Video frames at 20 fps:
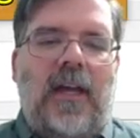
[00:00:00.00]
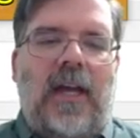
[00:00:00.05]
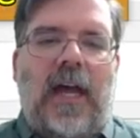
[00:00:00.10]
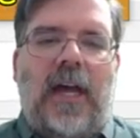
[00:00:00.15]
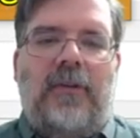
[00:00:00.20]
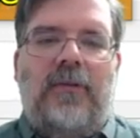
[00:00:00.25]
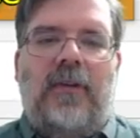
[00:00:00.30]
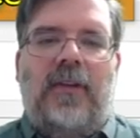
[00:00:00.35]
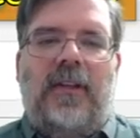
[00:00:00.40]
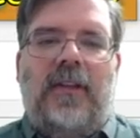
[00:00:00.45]

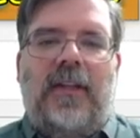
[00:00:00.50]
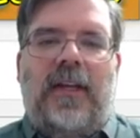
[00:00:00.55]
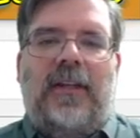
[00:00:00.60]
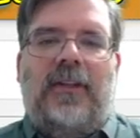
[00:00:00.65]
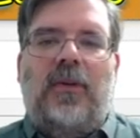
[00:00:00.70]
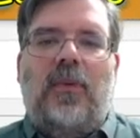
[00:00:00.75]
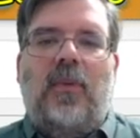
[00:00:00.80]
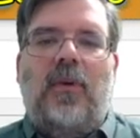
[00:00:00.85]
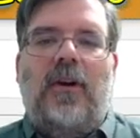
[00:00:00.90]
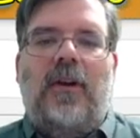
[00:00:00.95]
I'd really like
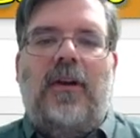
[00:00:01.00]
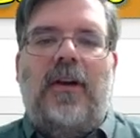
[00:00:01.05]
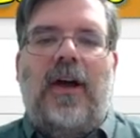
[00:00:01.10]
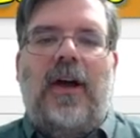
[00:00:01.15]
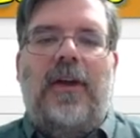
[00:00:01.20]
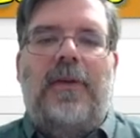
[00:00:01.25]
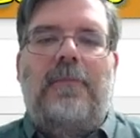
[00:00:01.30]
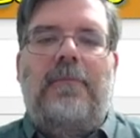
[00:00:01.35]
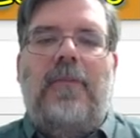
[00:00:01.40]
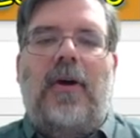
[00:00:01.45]
to work
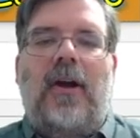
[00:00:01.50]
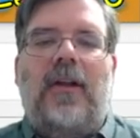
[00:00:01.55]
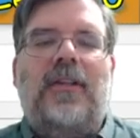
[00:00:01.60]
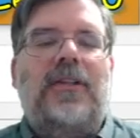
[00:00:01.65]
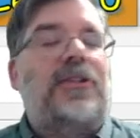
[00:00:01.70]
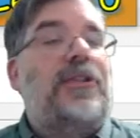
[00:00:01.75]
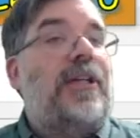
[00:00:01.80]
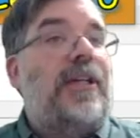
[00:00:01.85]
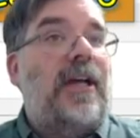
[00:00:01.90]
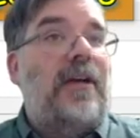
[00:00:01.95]
on
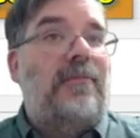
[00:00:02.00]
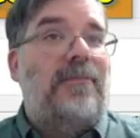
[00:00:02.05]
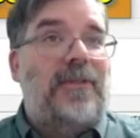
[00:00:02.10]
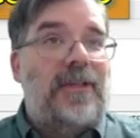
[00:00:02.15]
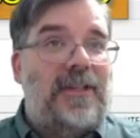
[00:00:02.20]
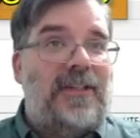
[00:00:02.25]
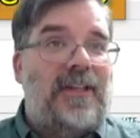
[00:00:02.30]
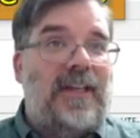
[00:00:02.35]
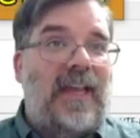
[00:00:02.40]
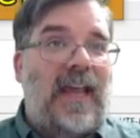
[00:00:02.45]
polishing up
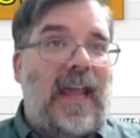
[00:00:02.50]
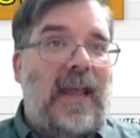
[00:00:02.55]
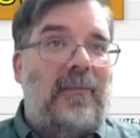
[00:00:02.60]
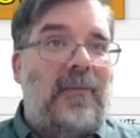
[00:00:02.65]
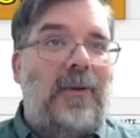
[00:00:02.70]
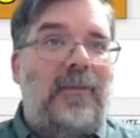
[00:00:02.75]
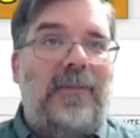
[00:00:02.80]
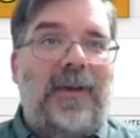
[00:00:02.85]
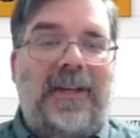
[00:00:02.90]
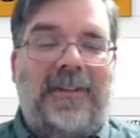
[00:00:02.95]
this game
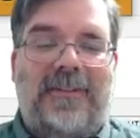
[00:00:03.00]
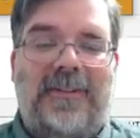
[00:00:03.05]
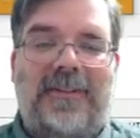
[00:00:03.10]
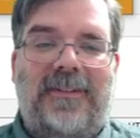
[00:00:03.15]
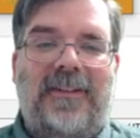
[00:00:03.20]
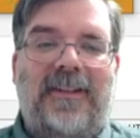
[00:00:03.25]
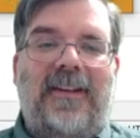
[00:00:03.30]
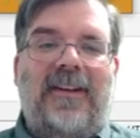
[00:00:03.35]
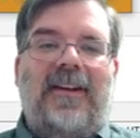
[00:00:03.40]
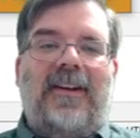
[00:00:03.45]
a bit,
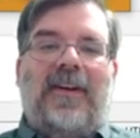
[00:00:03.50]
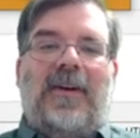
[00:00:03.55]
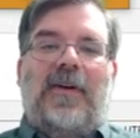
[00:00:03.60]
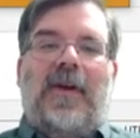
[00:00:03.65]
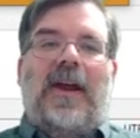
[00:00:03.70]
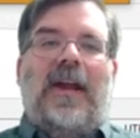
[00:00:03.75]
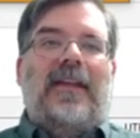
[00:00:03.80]
right?